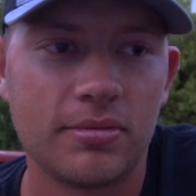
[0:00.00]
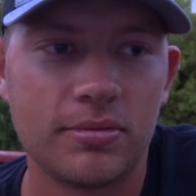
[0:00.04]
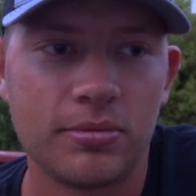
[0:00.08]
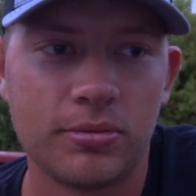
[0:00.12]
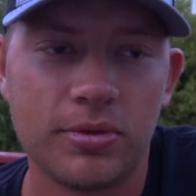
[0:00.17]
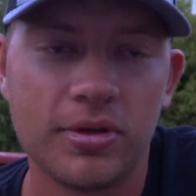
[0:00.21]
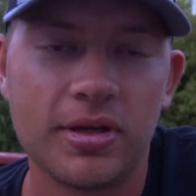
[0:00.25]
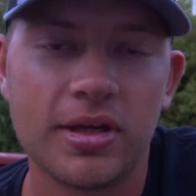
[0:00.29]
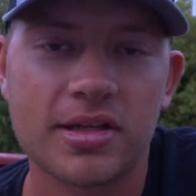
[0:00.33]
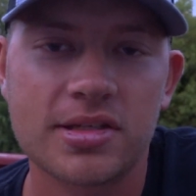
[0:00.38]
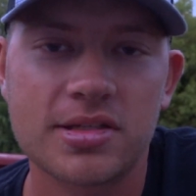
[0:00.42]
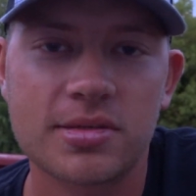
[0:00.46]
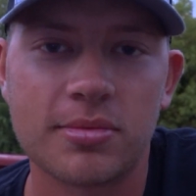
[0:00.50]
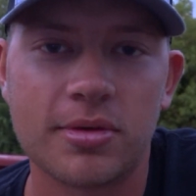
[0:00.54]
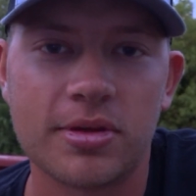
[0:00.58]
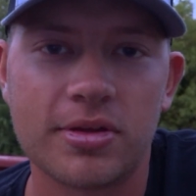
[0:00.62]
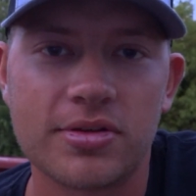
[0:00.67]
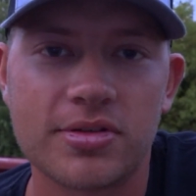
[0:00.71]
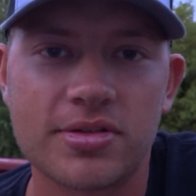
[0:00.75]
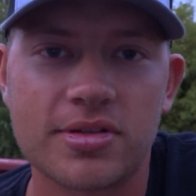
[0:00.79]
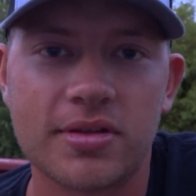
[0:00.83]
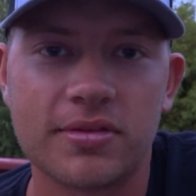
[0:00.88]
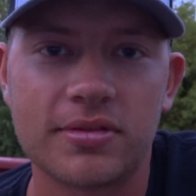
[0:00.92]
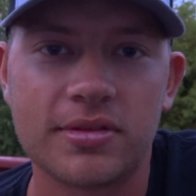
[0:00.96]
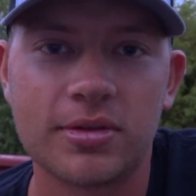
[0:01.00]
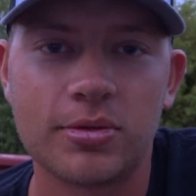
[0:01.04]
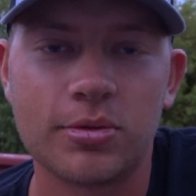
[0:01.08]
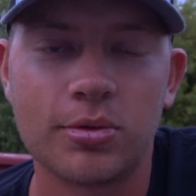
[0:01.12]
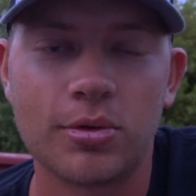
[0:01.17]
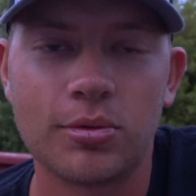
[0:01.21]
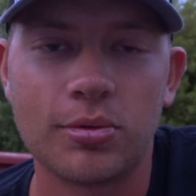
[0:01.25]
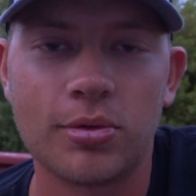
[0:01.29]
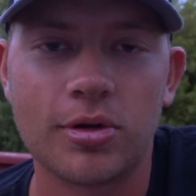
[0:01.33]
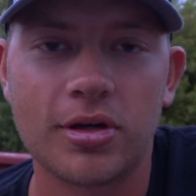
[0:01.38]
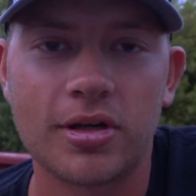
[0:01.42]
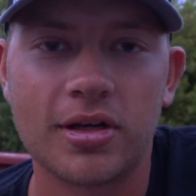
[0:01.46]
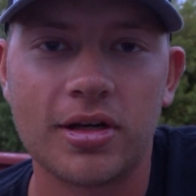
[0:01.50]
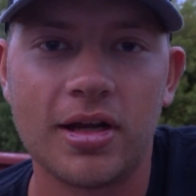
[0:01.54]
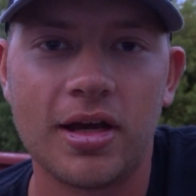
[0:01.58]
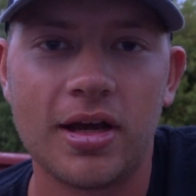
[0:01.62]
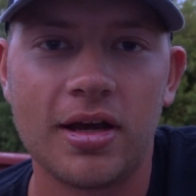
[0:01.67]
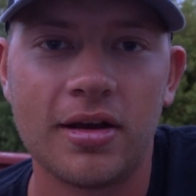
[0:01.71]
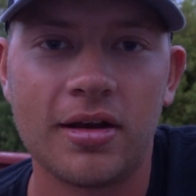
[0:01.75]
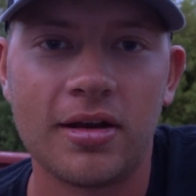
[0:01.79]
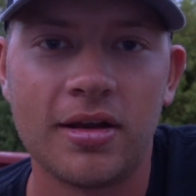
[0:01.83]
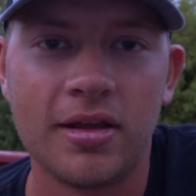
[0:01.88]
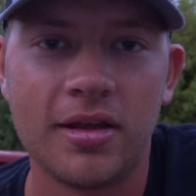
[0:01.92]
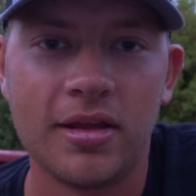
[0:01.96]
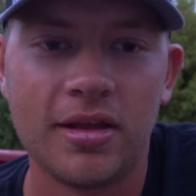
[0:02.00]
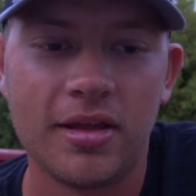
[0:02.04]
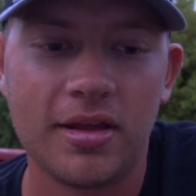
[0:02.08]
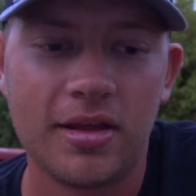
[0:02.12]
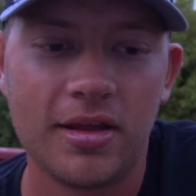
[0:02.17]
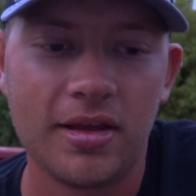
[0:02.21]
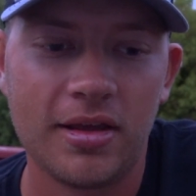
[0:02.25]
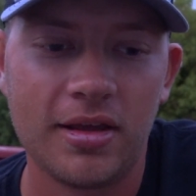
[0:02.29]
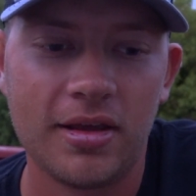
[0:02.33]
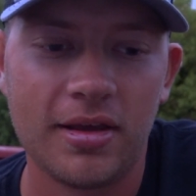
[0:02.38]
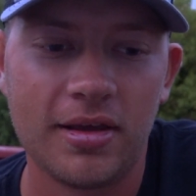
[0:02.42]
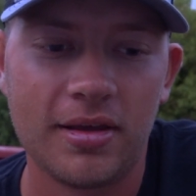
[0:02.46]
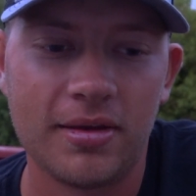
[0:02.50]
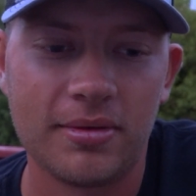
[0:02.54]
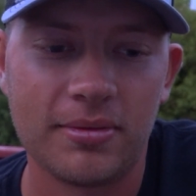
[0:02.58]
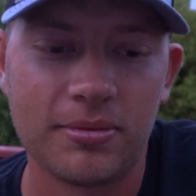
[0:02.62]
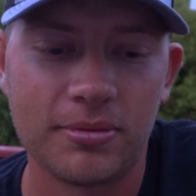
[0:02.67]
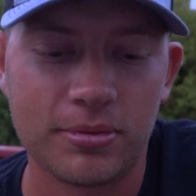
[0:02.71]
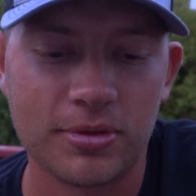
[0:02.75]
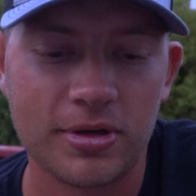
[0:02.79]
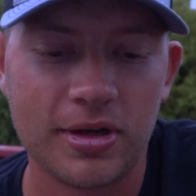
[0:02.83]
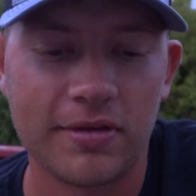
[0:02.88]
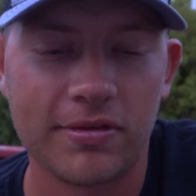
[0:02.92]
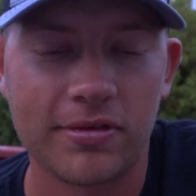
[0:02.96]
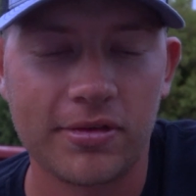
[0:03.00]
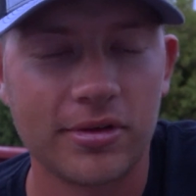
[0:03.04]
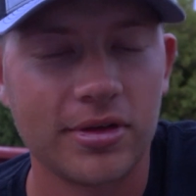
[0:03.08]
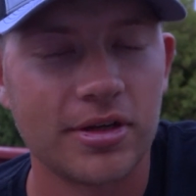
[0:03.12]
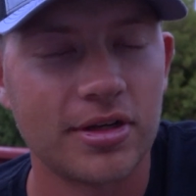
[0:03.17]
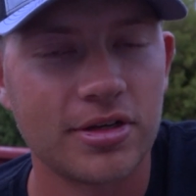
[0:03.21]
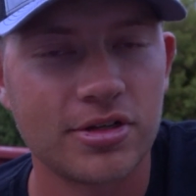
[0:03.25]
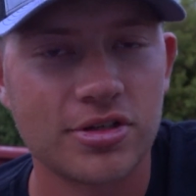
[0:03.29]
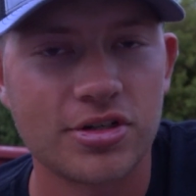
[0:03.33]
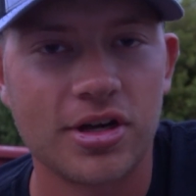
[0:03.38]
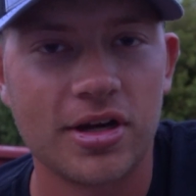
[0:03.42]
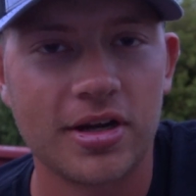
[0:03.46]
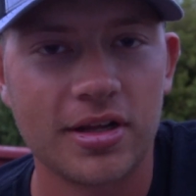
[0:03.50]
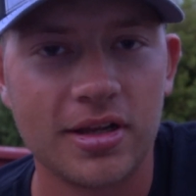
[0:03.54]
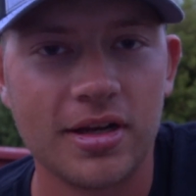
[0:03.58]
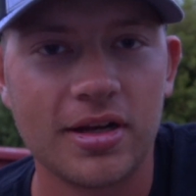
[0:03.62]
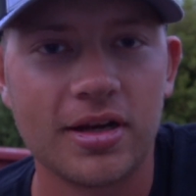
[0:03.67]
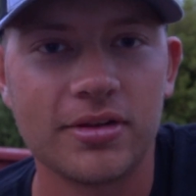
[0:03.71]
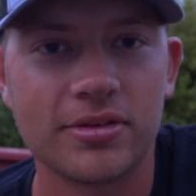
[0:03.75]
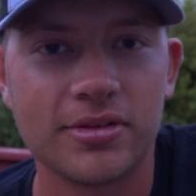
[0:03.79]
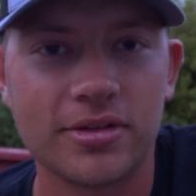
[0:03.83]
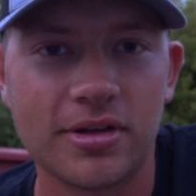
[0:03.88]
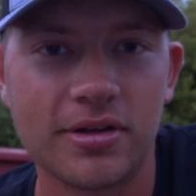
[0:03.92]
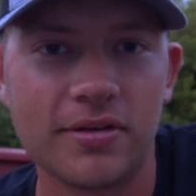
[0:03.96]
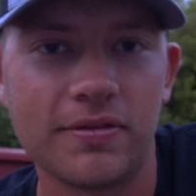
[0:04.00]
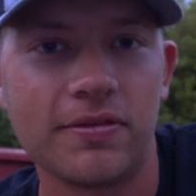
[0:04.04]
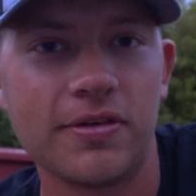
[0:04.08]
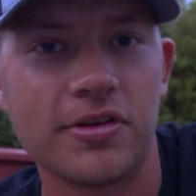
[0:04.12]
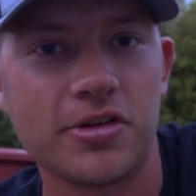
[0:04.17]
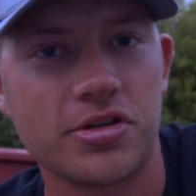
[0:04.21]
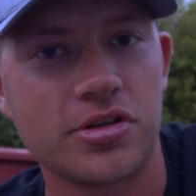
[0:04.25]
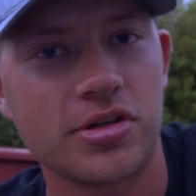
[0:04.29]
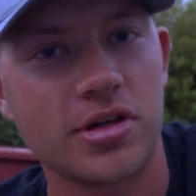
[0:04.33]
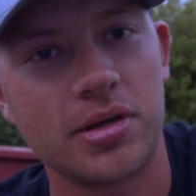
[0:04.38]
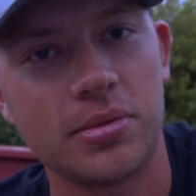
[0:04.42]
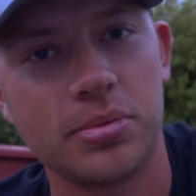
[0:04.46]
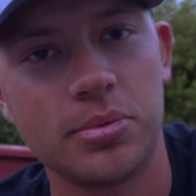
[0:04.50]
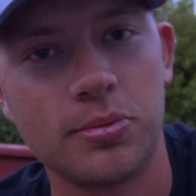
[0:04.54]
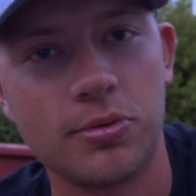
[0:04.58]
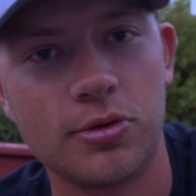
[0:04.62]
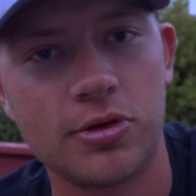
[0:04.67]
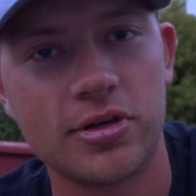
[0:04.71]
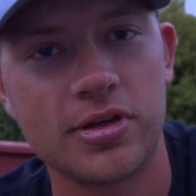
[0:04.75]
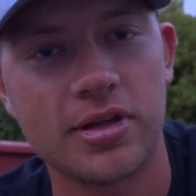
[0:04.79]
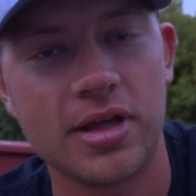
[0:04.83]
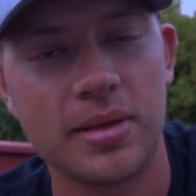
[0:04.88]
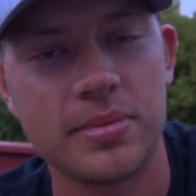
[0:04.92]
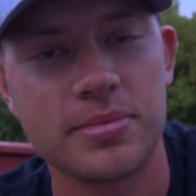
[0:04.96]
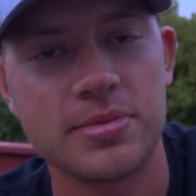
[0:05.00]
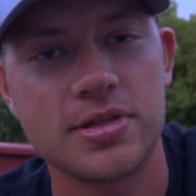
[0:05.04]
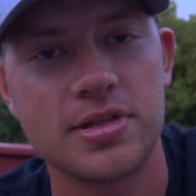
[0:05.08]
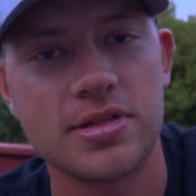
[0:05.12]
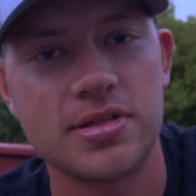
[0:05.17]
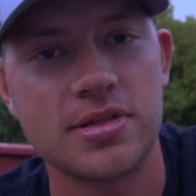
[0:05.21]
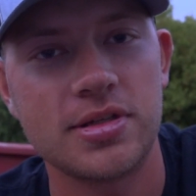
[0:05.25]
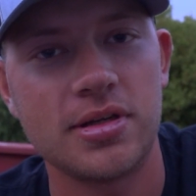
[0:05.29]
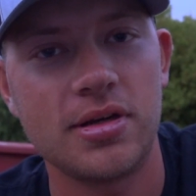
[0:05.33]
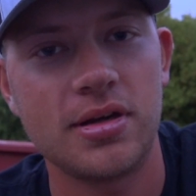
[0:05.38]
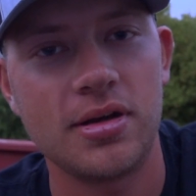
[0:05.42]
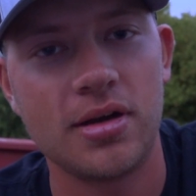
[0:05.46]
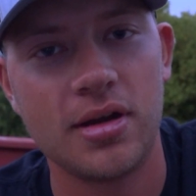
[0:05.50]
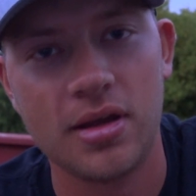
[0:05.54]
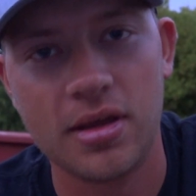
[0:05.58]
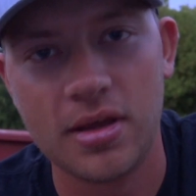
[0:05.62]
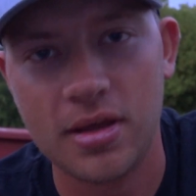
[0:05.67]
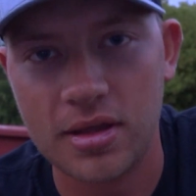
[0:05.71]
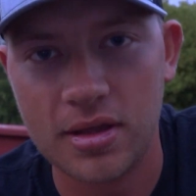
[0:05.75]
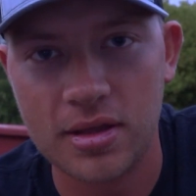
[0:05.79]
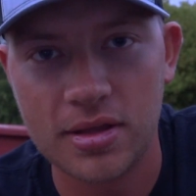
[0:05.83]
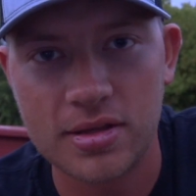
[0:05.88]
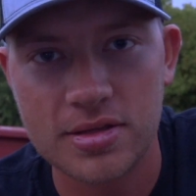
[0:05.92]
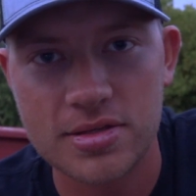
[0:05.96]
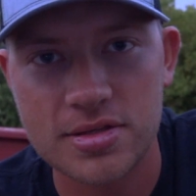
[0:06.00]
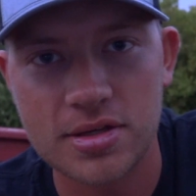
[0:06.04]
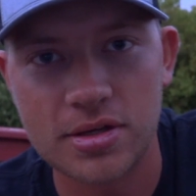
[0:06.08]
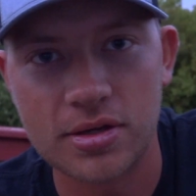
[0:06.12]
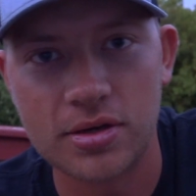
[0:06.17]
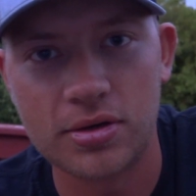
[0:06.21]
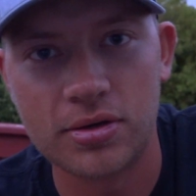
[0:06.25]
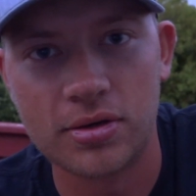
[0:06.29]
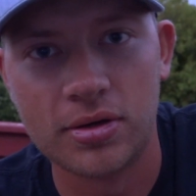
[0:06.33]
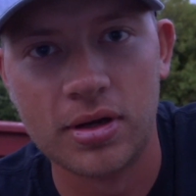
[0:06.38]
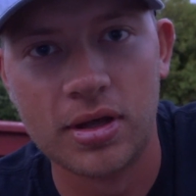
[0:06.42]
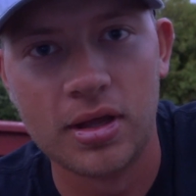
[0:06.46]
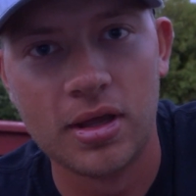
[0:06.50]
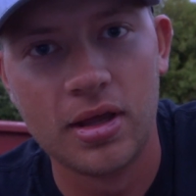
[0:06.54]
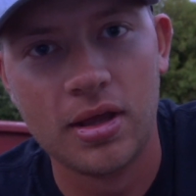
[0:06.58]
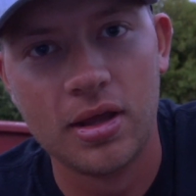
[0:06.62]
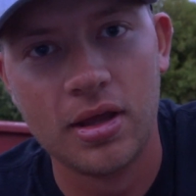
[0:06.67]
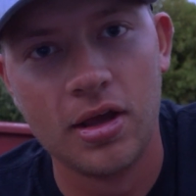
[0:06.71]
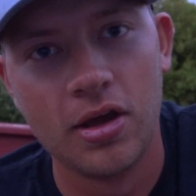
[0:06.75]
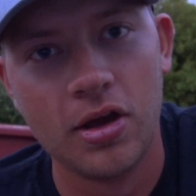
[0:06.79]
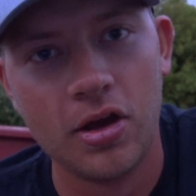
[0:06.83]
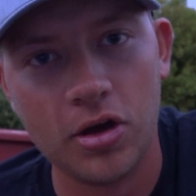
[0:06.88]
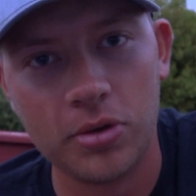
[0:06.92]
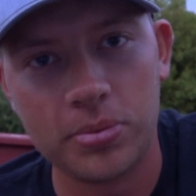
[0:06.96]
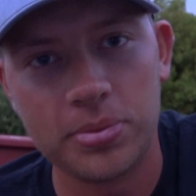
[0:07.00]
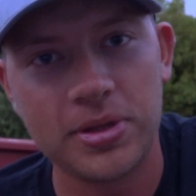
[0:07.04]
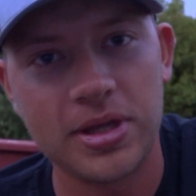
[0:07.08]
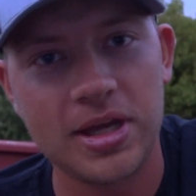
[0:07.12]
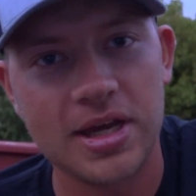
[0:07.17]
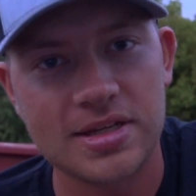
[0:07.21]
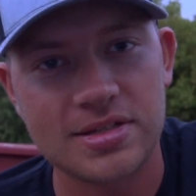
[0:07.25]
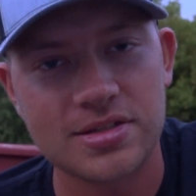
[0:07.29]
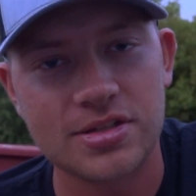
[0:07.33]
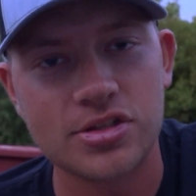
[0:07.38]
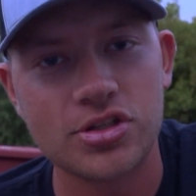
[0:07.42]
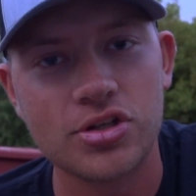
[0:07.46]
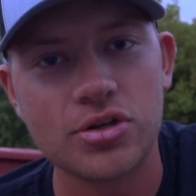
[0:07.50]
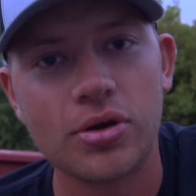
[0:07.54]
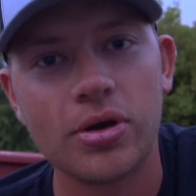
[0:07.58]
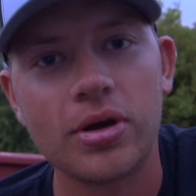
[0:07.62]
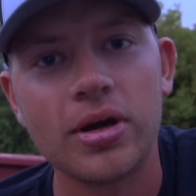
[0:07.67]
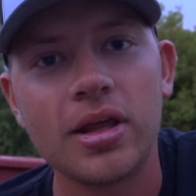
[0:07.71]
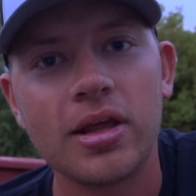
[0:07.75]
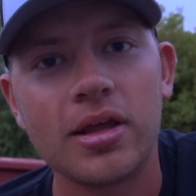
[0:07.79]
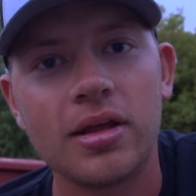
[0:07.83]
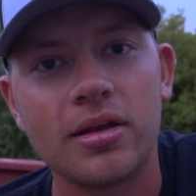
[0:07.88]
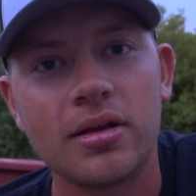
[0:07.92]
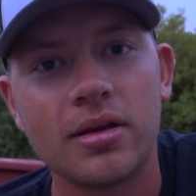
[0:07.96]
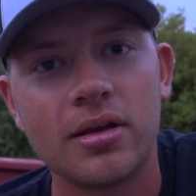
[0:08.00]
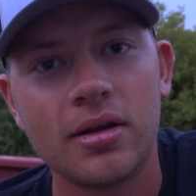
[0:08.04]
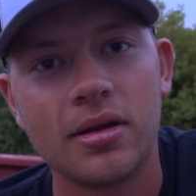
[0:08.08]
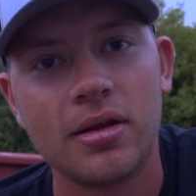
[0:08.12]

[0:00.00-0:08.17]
We got some other stuff that we're working on, and we're definitely gonna try to get out there and fish a couple more times this year. So hope you guys enjoyed it.